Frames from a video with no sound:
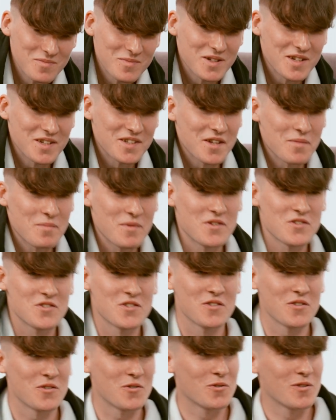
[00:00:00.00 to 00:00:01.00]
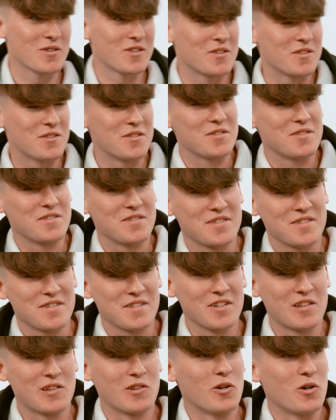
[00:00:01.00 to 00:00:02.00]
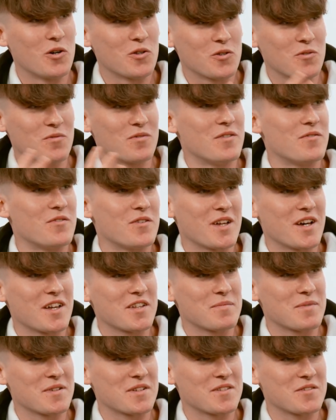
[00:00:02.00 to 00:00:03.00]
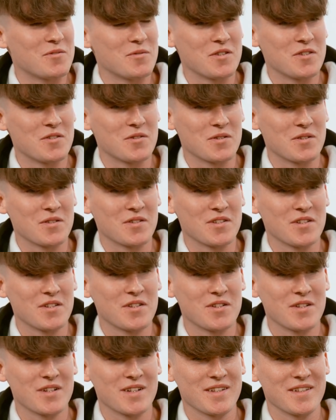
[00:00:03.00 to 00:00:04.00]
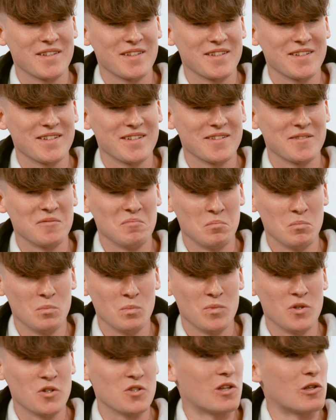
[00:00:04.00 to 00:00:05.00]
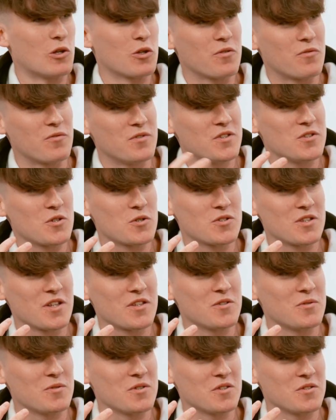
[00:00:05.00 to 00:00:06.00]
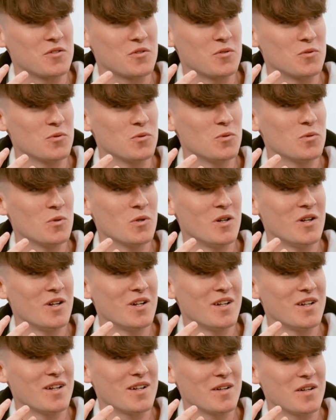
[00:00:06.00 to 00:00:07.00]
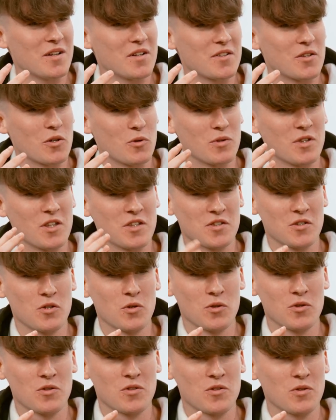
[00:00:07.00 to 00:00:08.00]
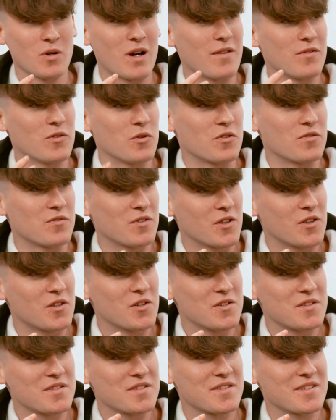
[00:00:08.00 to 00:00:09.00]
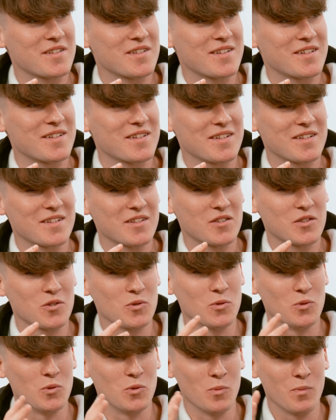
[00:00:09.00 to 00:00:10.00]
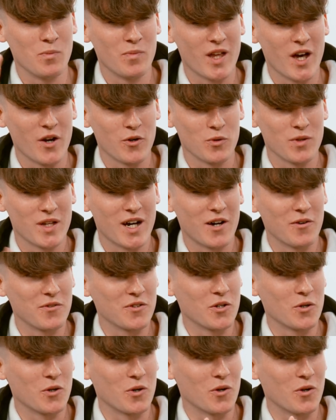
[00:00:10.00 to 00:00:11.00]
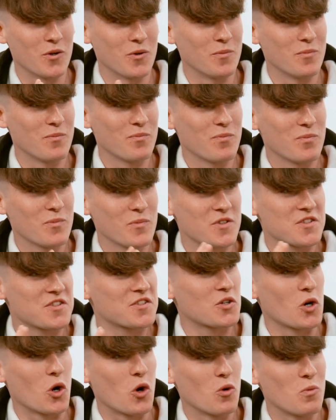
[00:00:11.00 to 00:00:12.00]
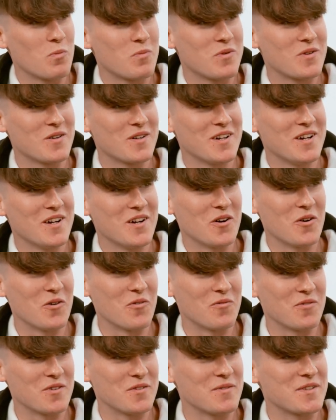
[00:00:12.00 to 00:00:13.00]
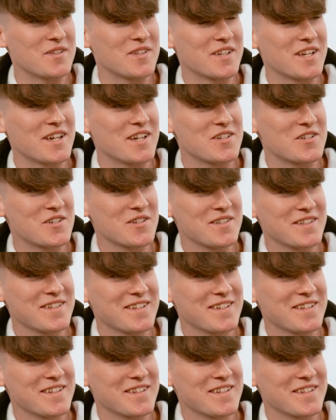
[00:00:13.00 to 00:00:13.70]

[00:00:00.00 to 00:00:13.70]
as I mentioned earlier, there's a lot of different aspects you need to consider, and there's a lot of research that you need to do. So it is good to have those filters to narrow down your scope of investigation.